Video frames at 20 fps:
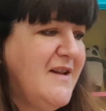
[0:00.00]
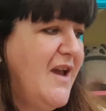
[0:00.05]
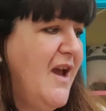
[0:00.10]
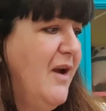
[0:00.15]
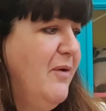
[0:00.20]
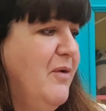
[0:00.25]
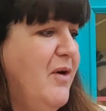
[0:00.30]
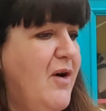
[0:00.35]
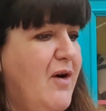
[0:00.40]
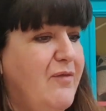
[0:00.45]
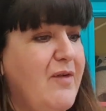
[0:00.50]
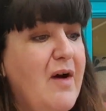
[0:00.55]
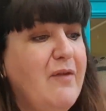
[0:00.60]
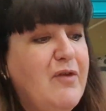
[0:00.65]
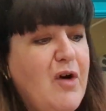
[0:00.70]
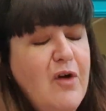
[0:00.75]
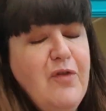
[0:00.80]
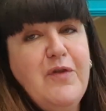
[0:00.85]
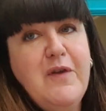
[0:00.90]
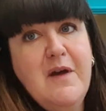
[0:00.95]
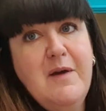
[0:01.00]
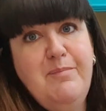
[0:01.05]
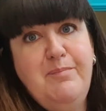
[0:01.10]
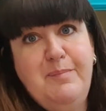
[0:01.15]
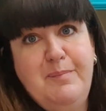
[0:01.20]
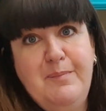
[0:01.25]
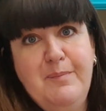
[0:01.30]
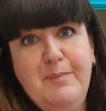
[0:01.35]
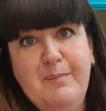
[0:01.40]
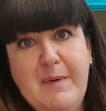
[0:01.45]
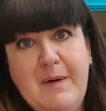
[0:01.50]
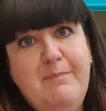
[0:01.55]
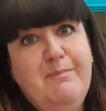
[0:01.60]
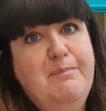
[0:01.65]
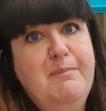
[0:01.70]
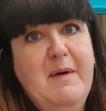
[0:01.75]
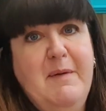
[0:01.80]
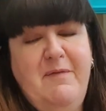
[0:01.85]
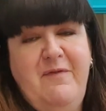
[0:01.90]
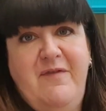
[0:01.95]
coat off. I've got
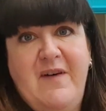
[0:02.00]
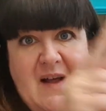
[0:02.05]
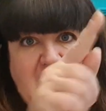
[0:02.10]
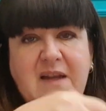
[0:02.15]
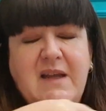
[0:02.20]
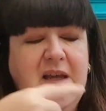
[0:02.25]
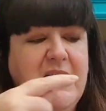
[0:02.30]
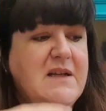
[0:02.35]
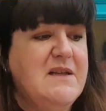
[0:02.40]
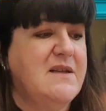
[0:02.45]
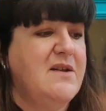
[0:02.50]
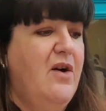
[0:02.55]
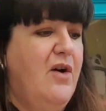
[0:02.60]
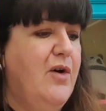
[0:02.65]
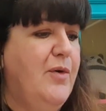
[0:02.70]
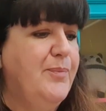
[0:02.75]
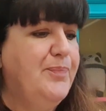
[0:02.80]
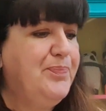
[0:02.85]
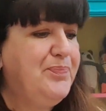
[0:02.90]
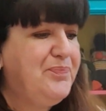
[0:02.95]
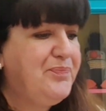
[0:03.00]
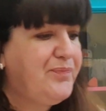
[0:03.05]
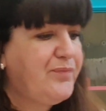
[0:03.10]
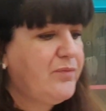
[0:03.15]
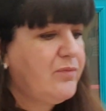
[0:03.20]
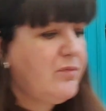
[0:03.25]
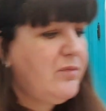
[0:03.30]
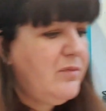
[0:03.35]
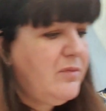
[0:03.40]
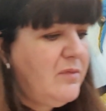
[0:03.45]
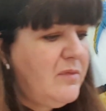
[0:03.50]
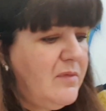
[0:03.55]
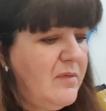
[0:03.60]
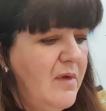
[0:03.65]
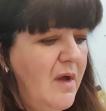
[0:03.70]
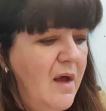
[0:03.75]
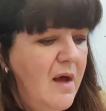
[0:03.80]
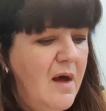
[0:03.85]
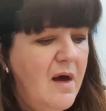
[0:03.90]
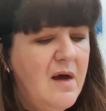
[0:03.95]
my fan heater on.
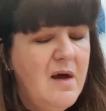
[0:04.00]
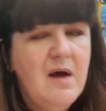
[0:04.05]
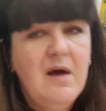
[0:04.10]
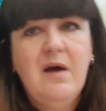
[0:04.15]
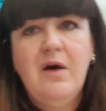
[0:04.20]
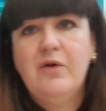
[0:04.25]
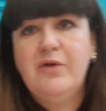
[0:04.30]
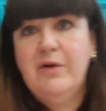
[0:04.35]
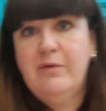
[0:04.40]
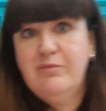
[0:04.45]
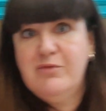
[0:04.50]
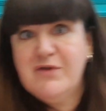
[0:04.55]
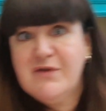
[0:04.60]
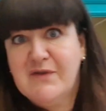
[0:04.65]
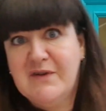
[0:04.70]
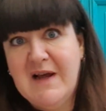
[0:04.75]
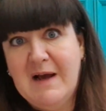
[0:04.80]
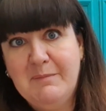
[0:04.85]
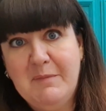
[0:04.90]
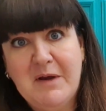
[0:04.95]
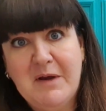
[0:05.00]
Hold on, I'm just going to have my